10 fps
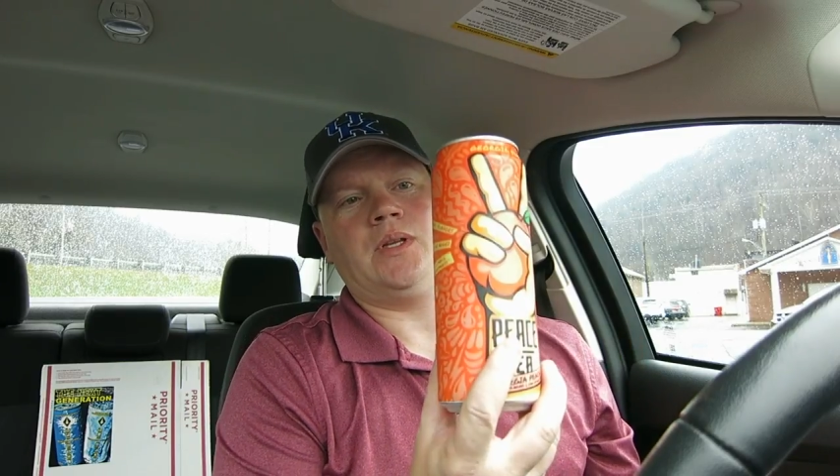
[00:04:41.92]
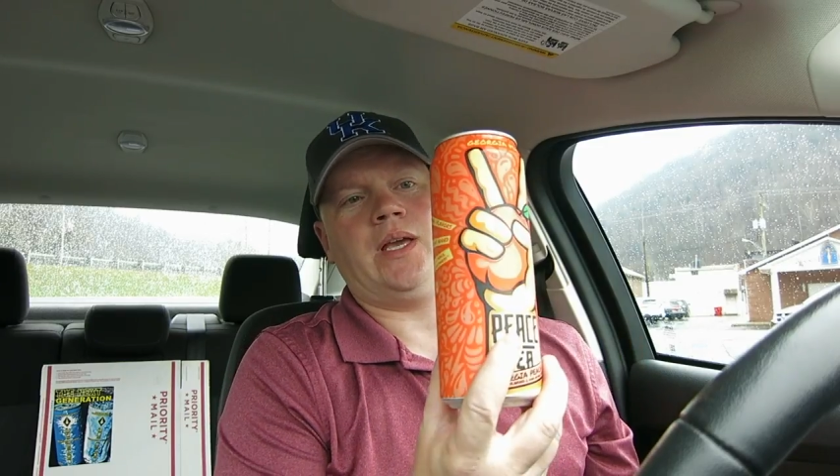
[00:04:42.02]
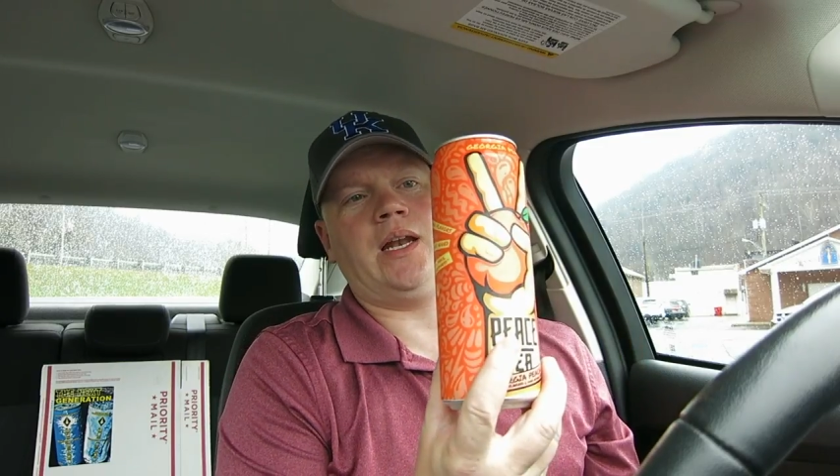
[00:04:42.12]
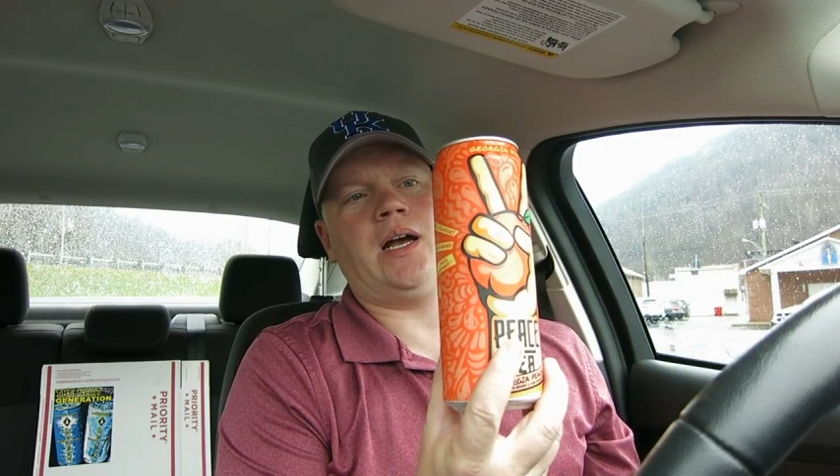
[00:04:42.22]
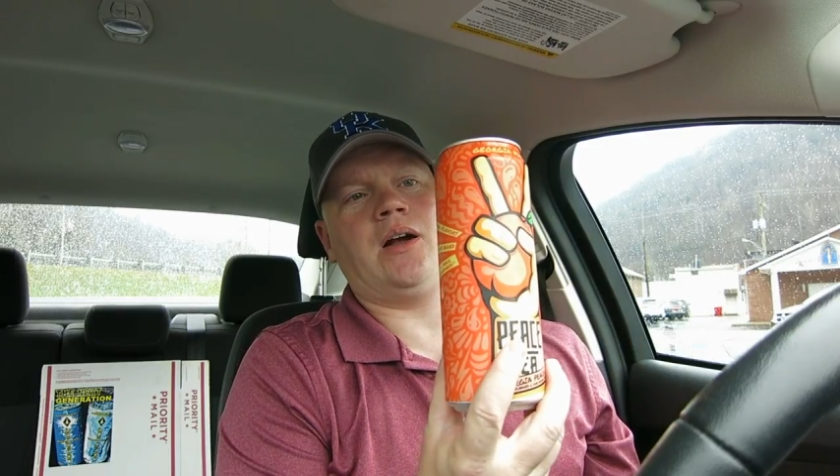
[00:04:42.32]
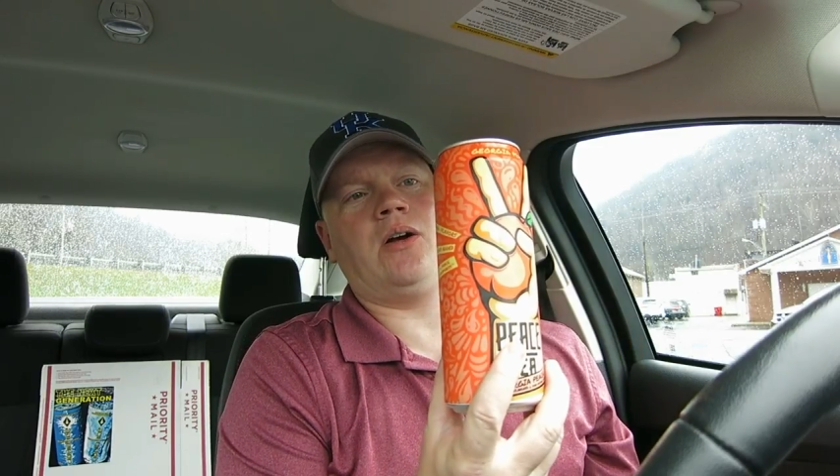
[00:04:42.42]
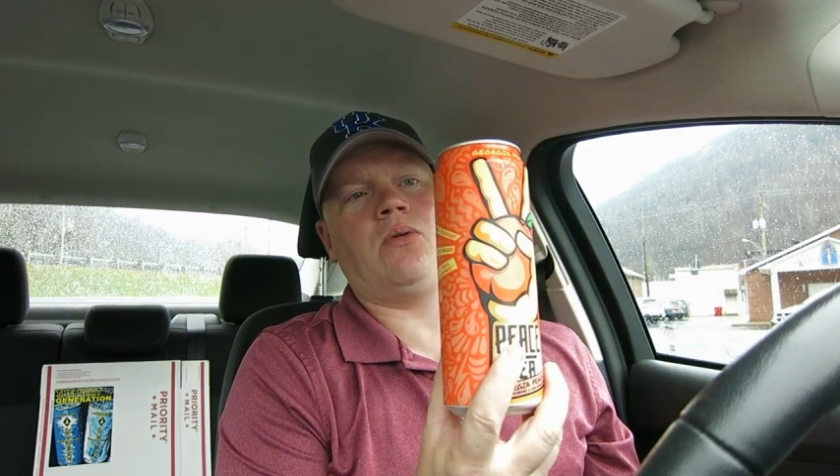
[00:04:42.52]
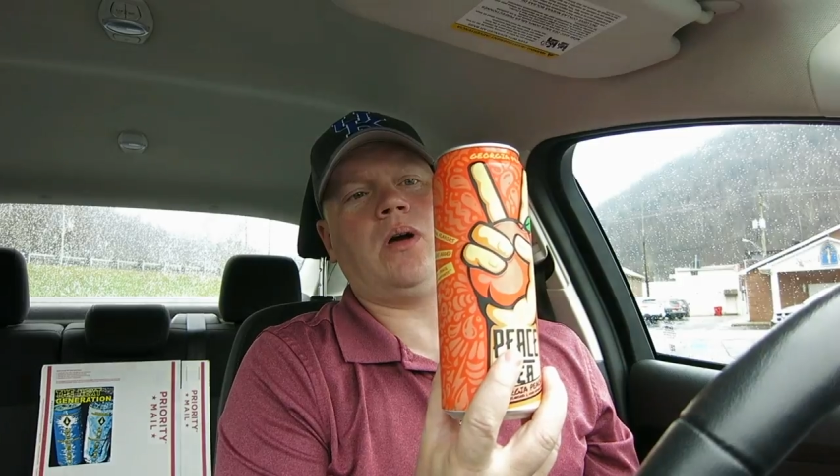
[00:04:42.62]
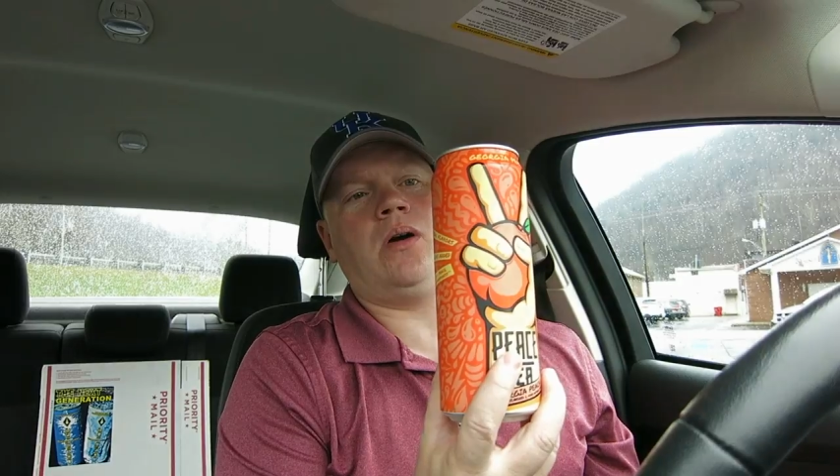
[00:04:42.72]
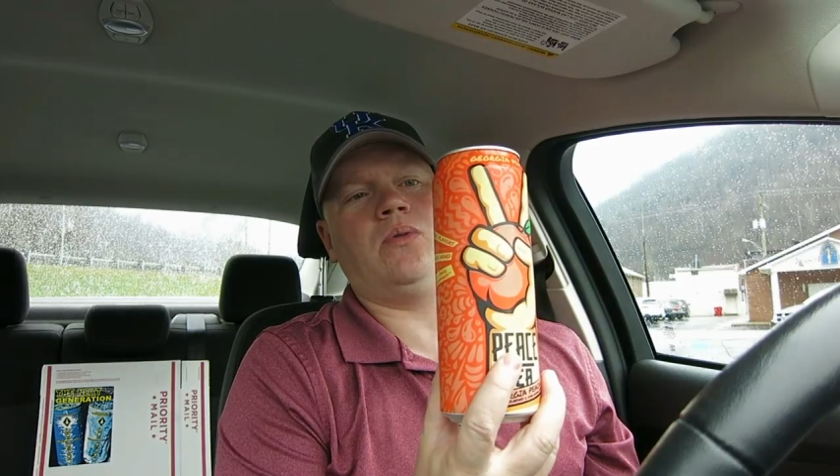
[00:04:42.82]
cannot go
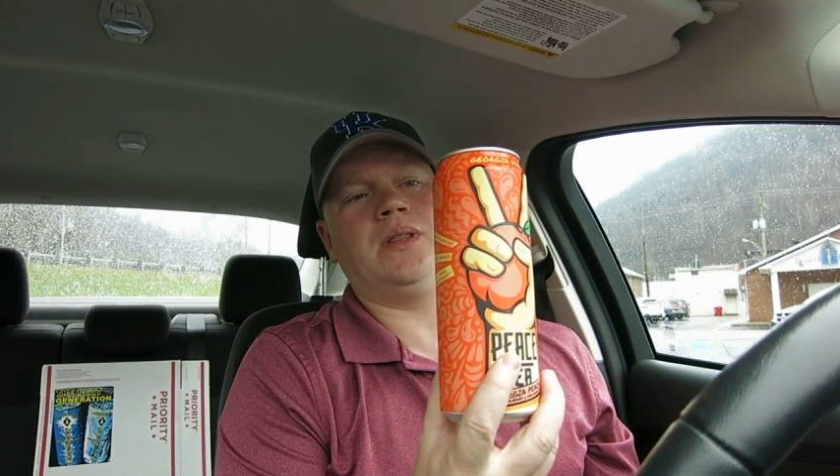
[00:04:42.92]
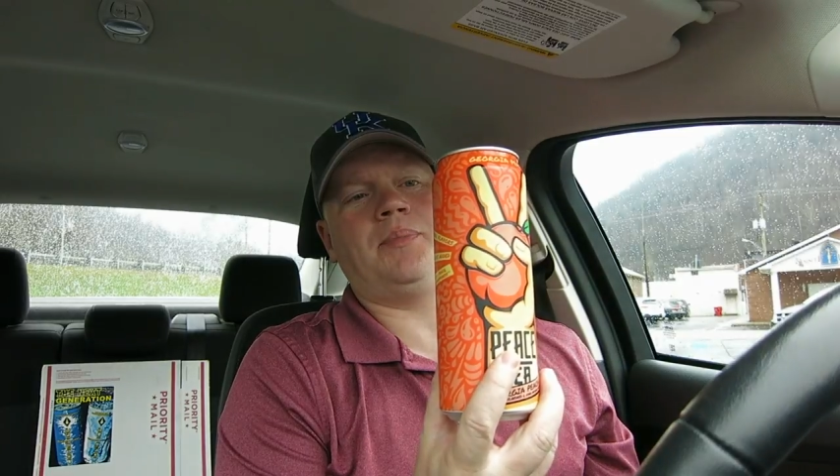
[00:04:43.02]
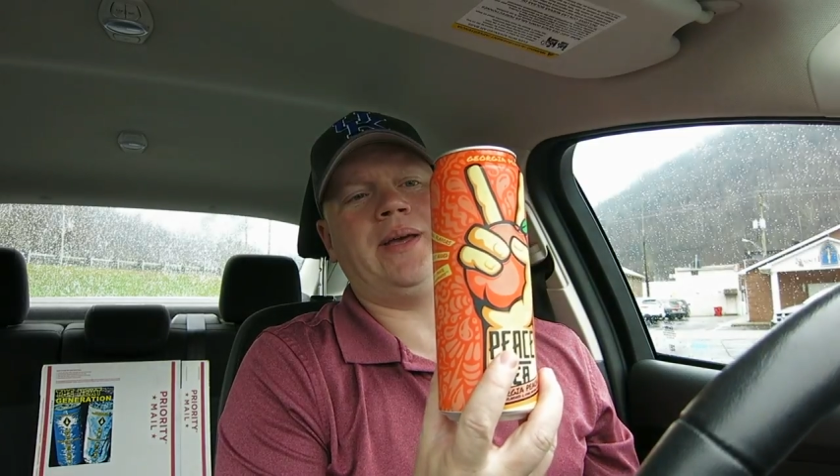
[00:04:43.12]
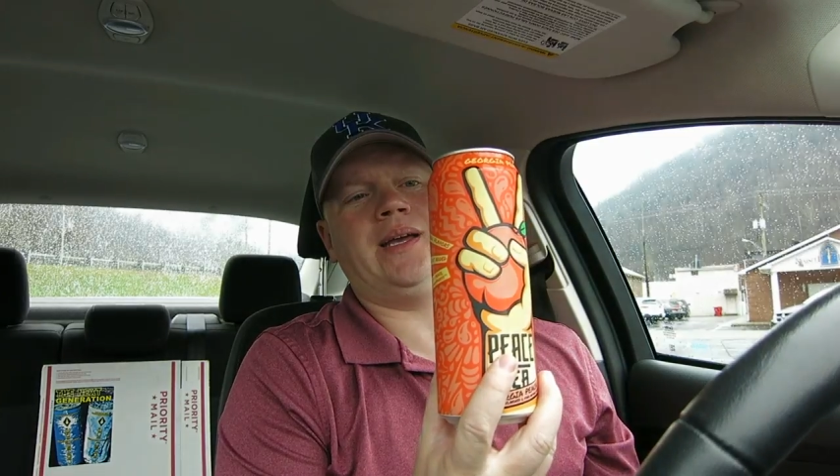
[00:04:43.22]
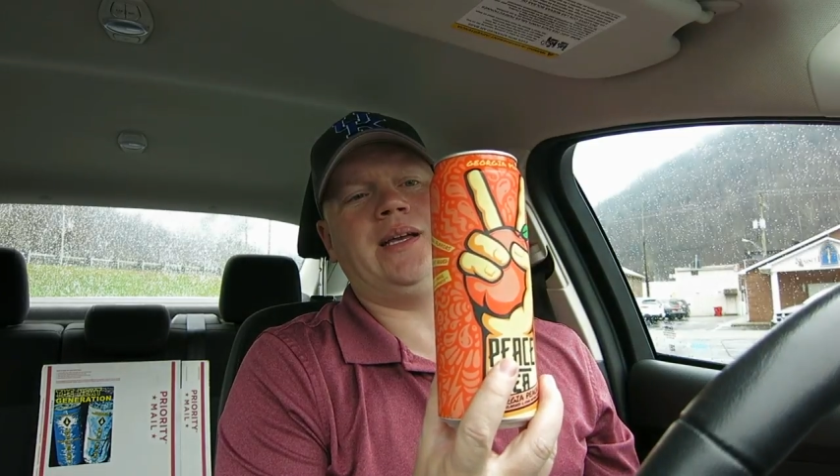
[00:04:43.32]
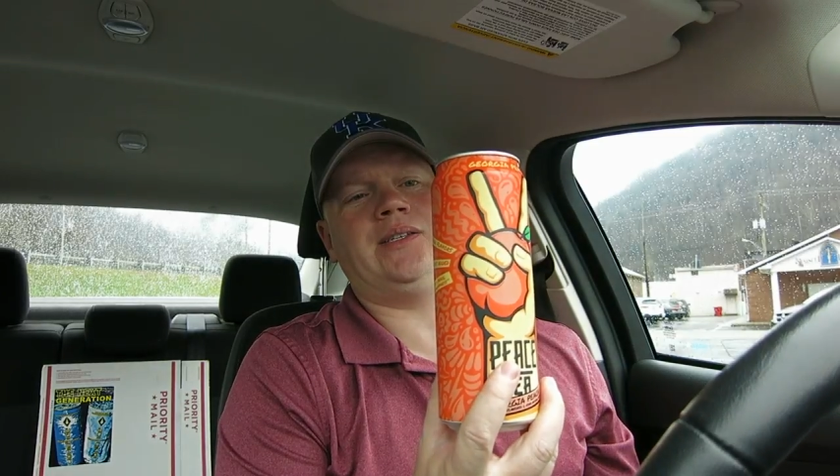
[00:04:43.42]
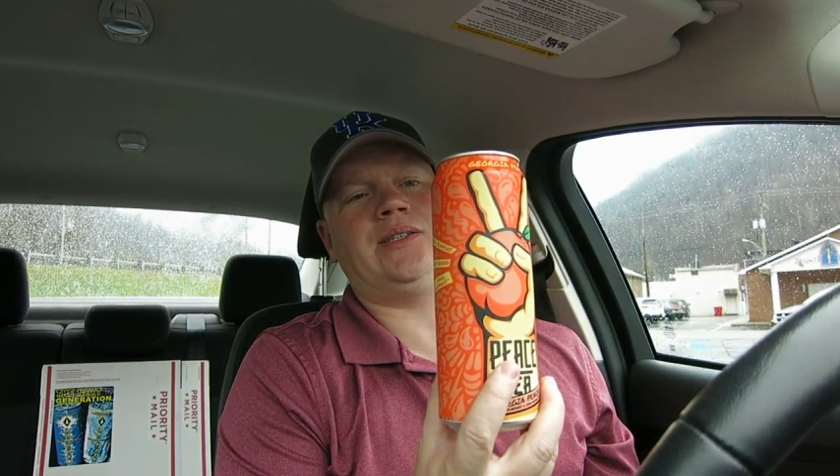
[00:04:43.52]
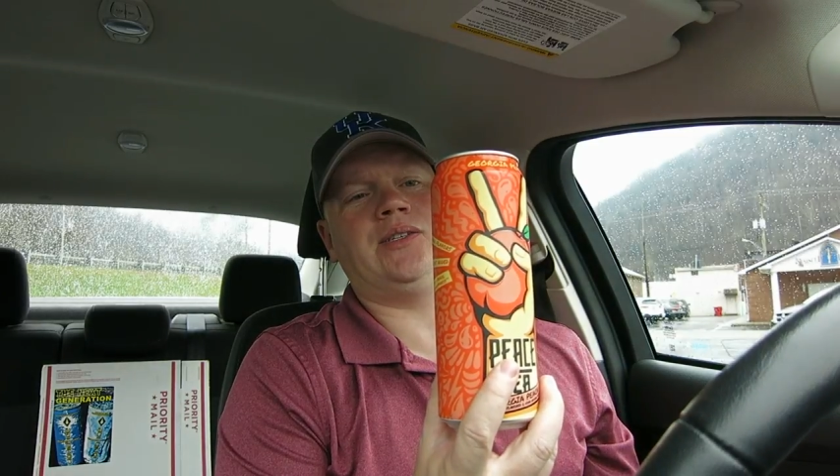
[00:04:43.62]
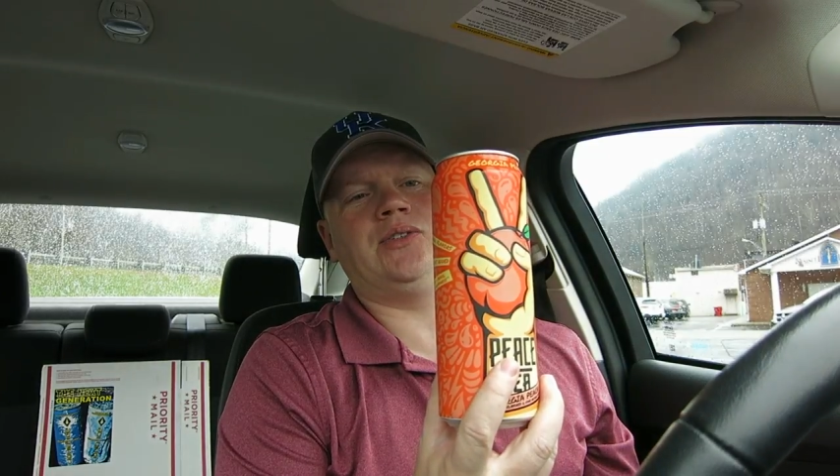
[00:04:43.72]
wrong with the Peace